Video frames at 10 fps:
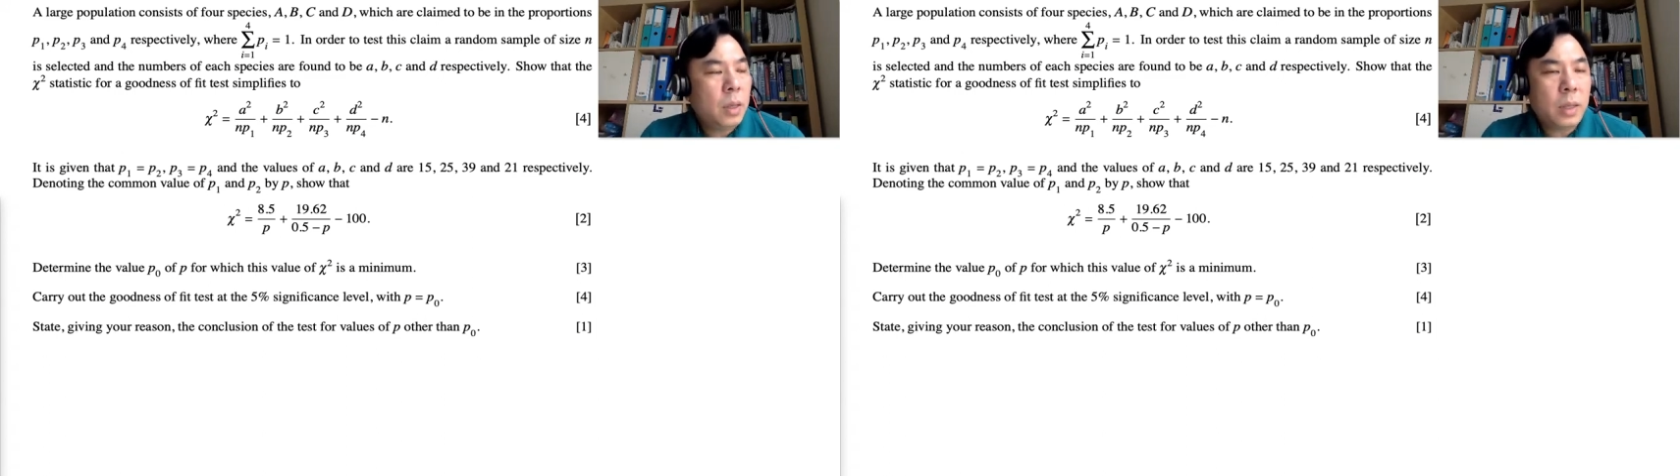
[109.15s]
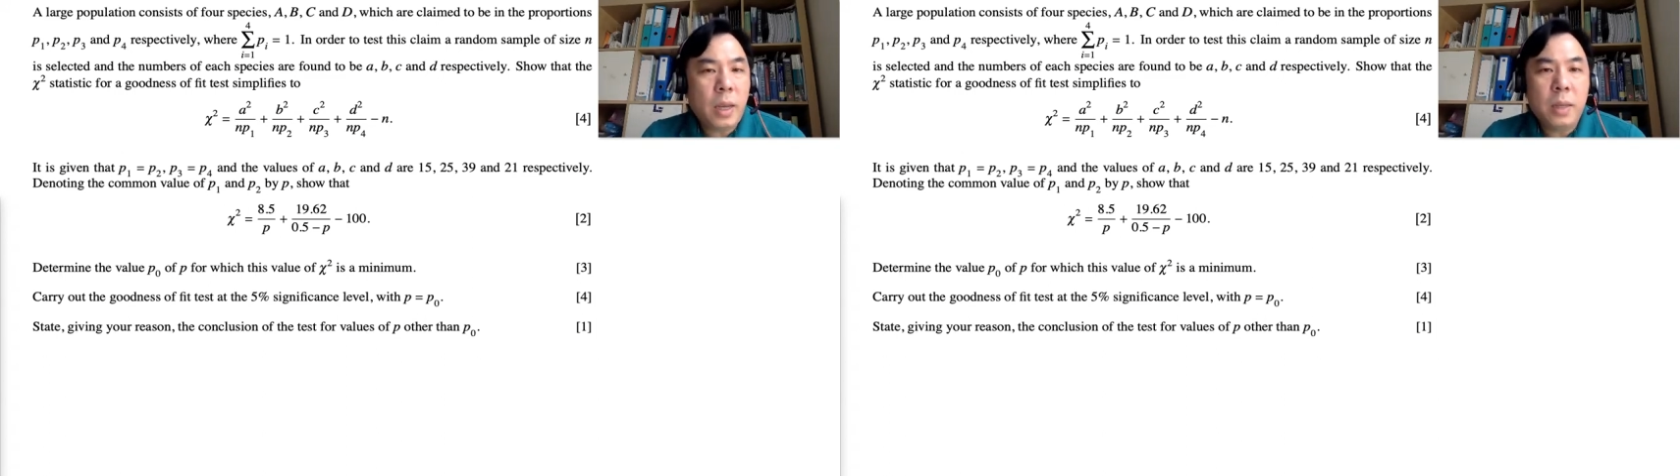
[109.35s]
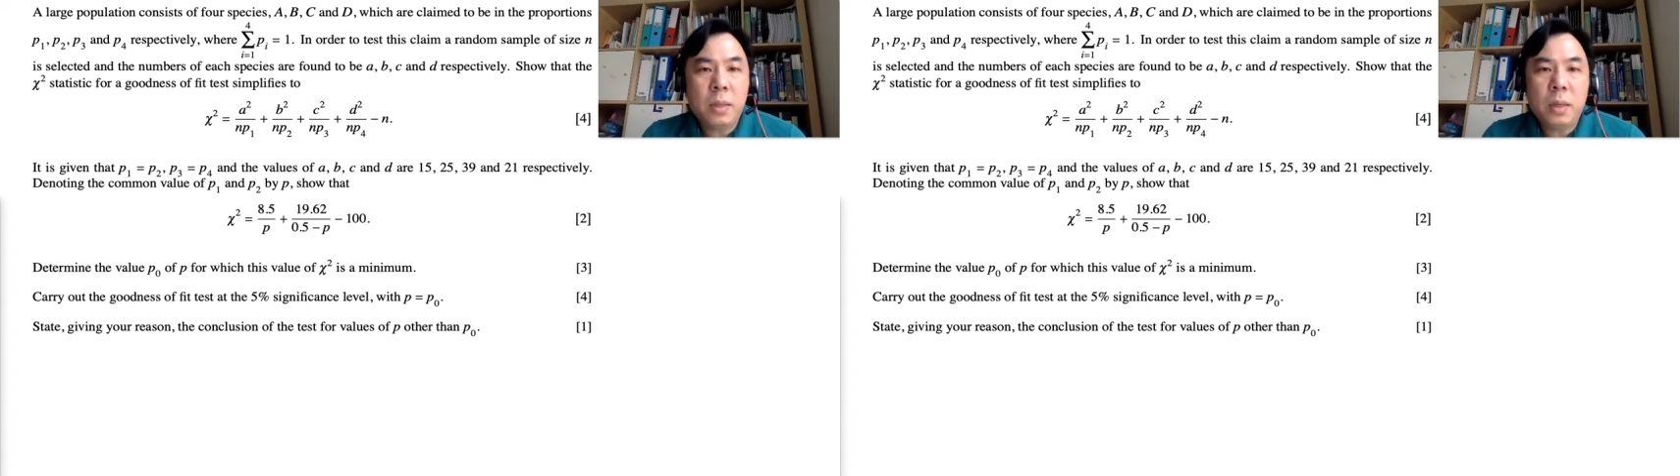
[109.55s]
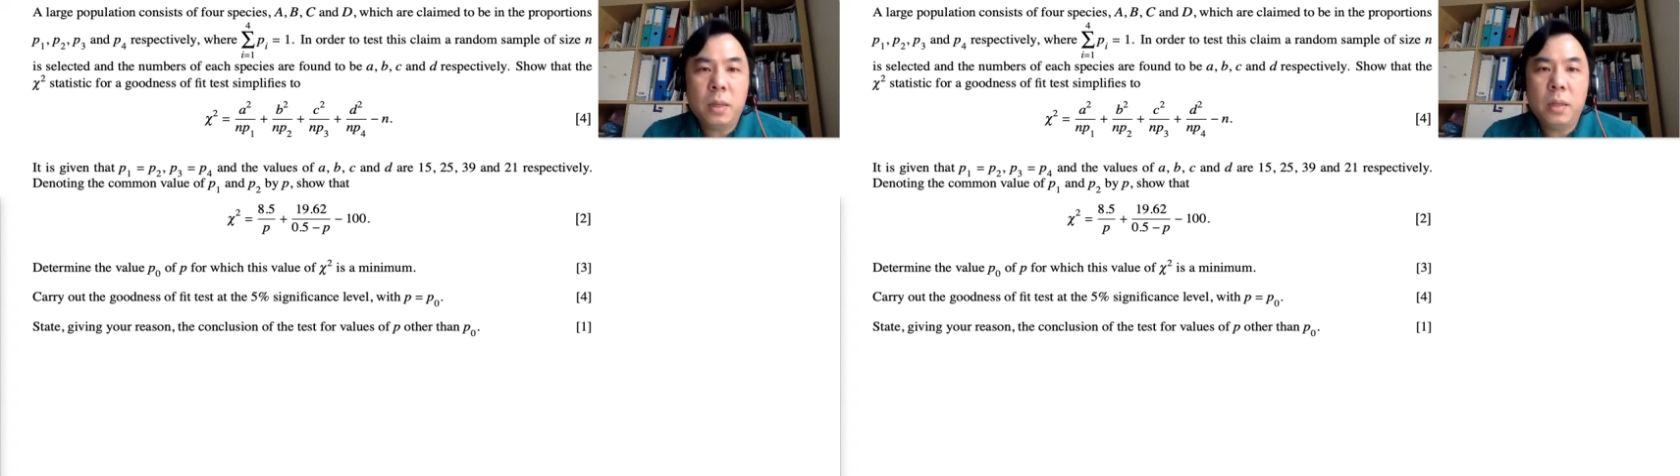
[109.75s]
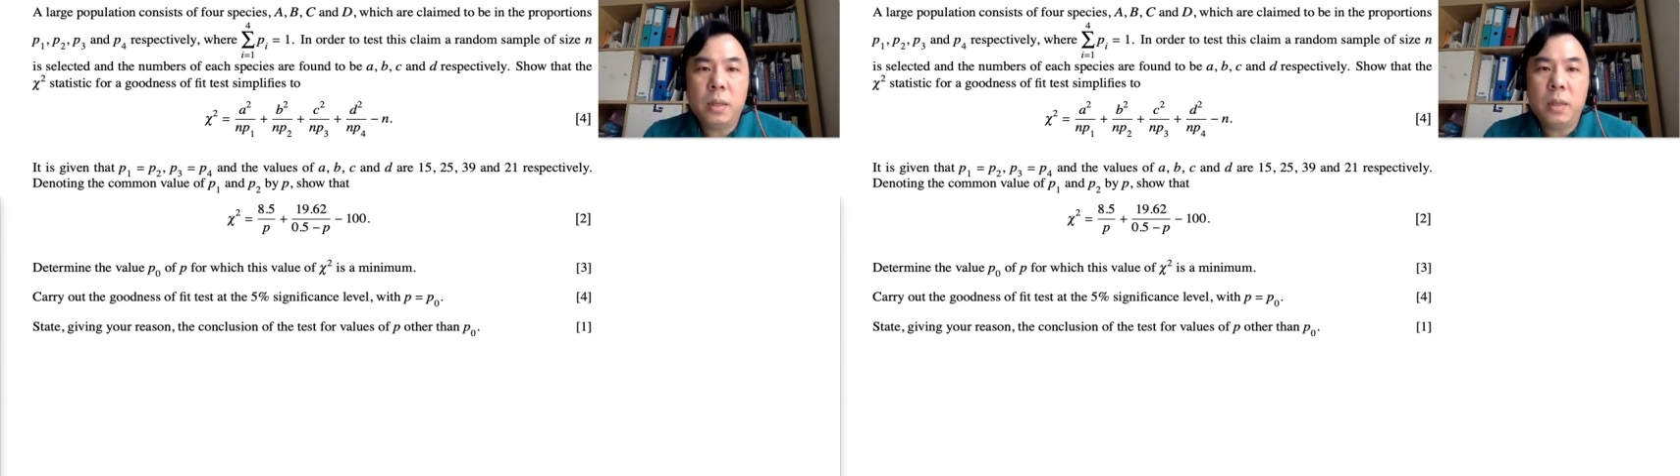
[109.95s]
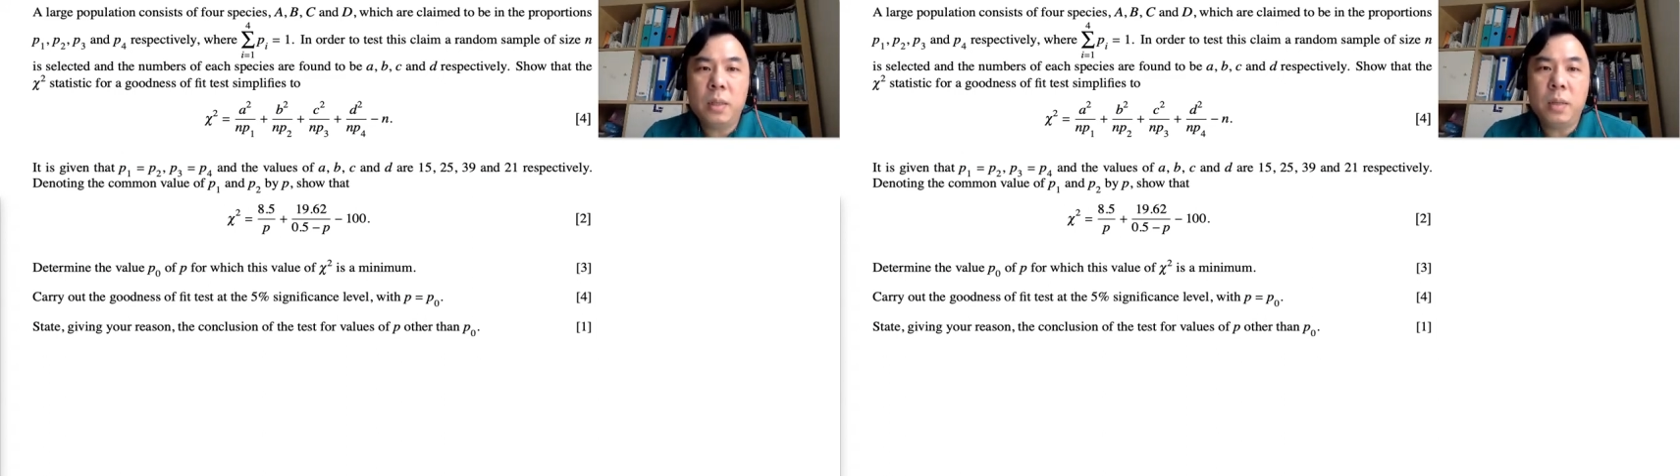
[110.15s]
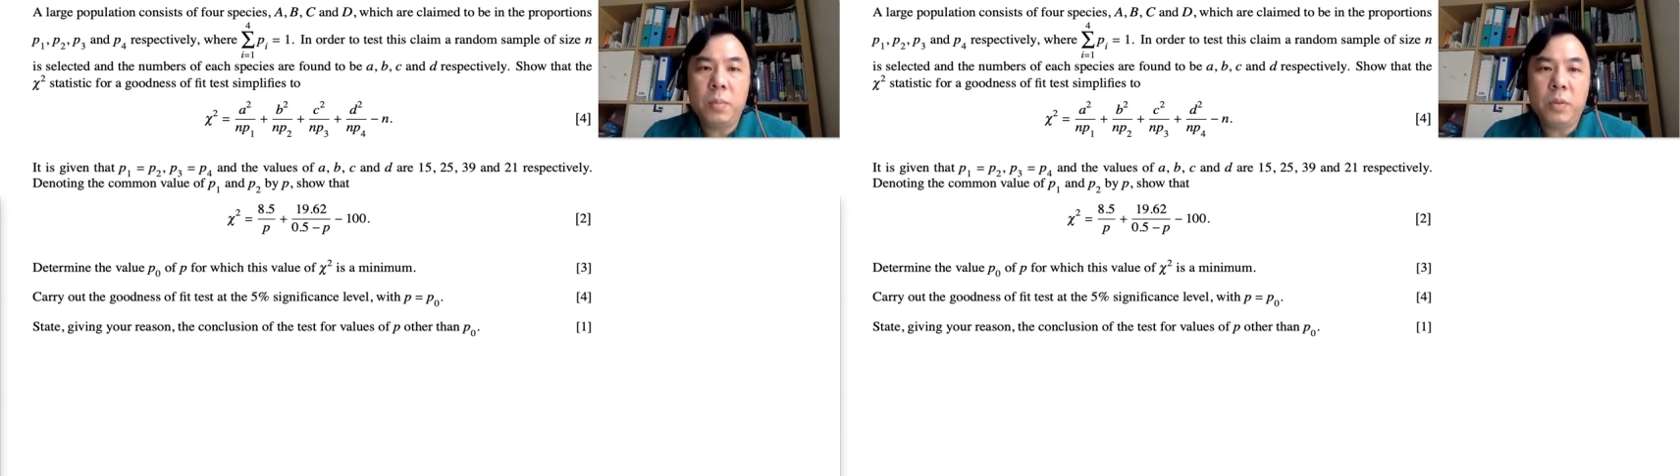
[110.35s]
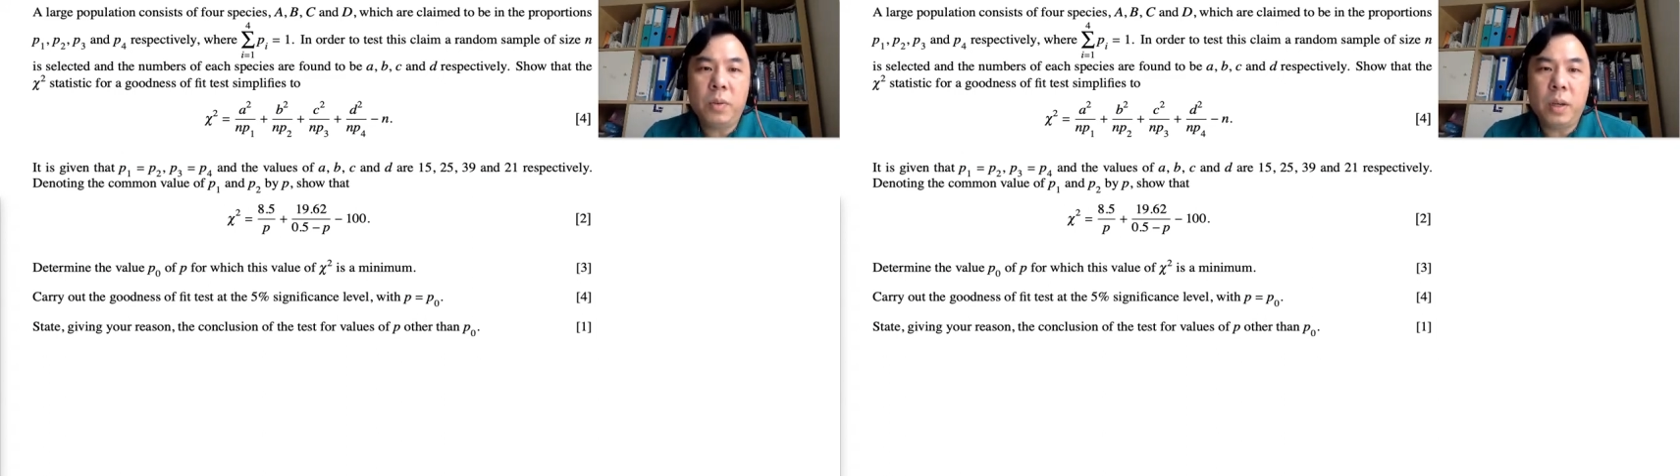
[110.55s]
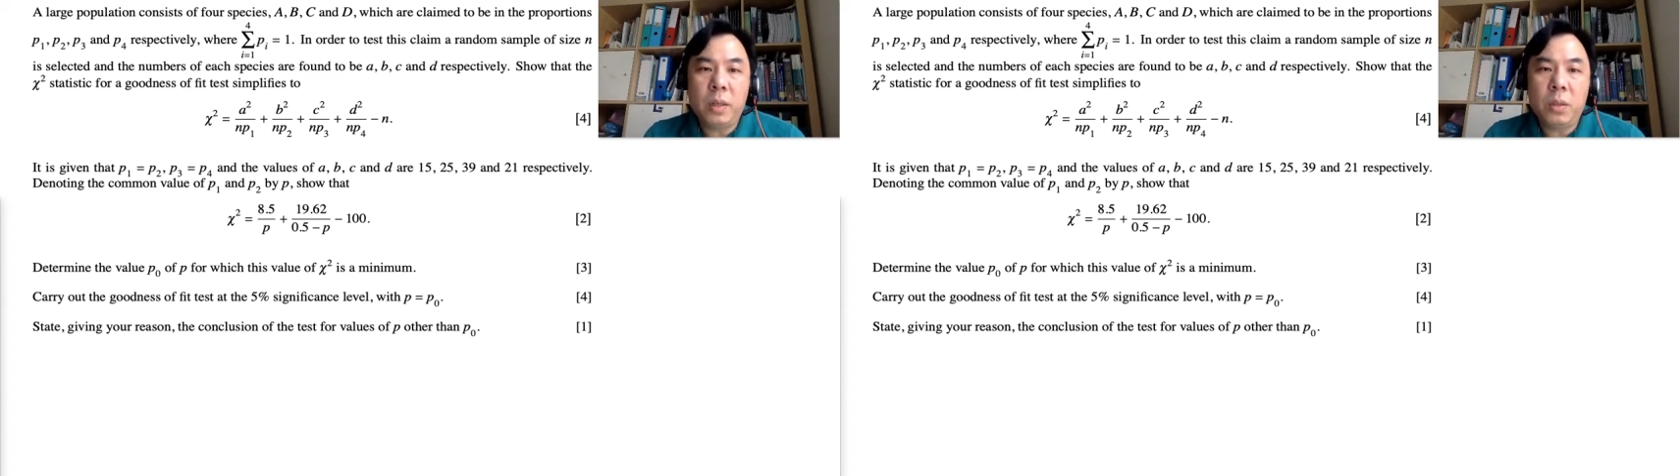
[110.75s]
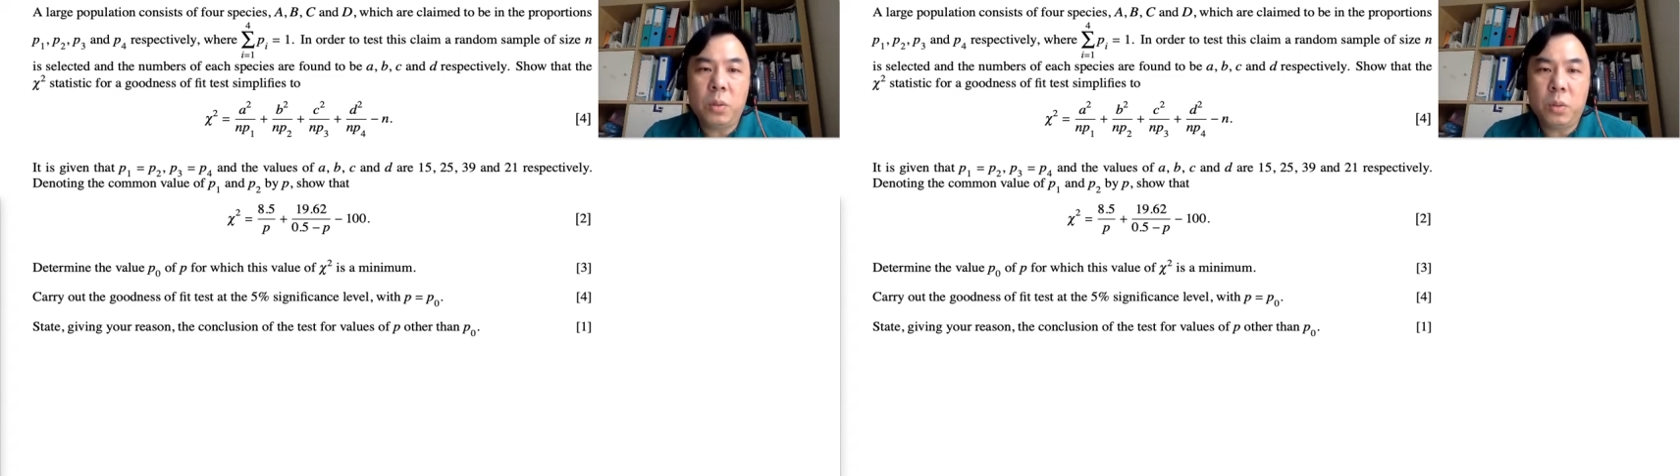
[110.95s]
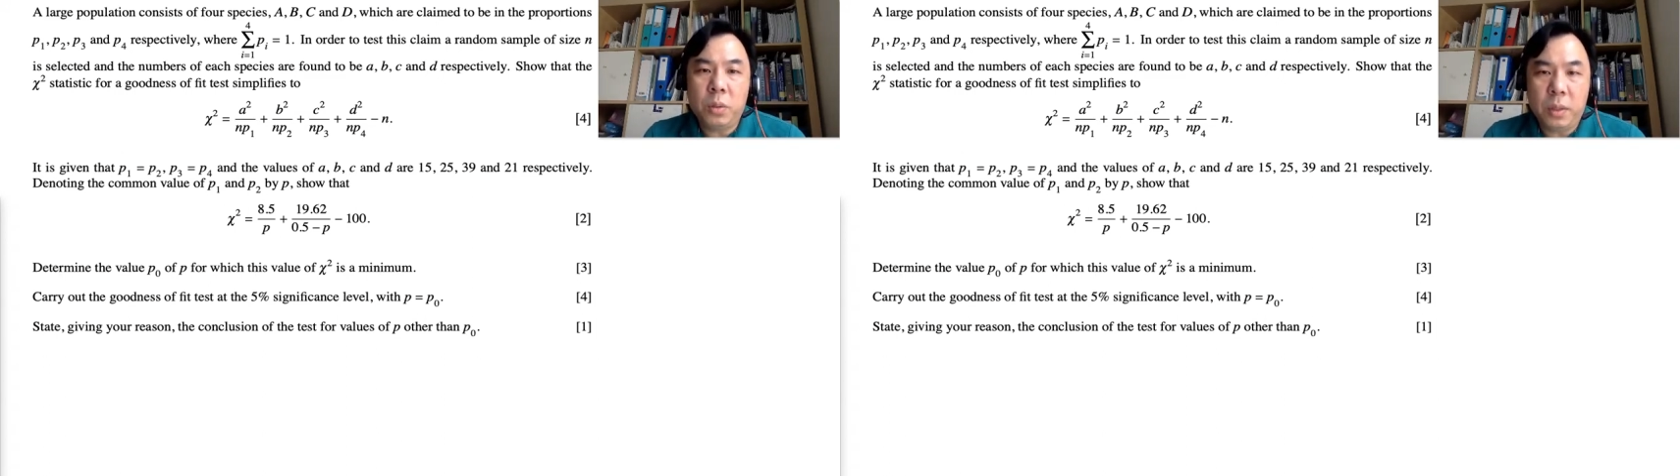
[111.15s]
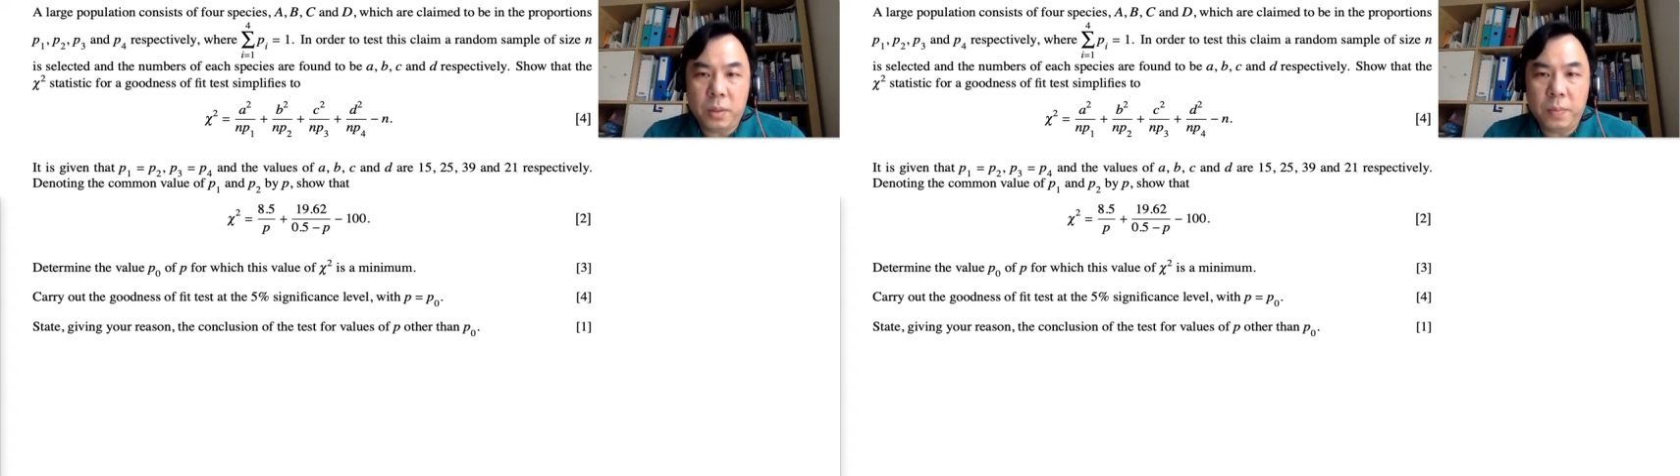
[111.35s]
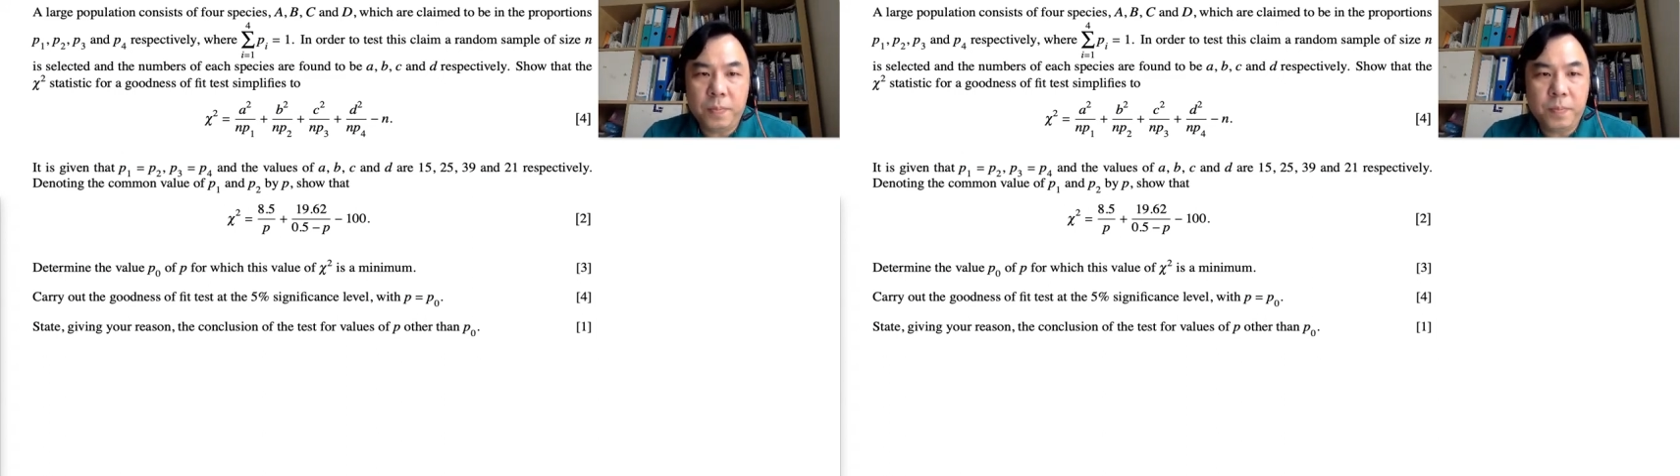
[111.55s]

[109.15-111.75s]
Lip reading: test simplifies to this.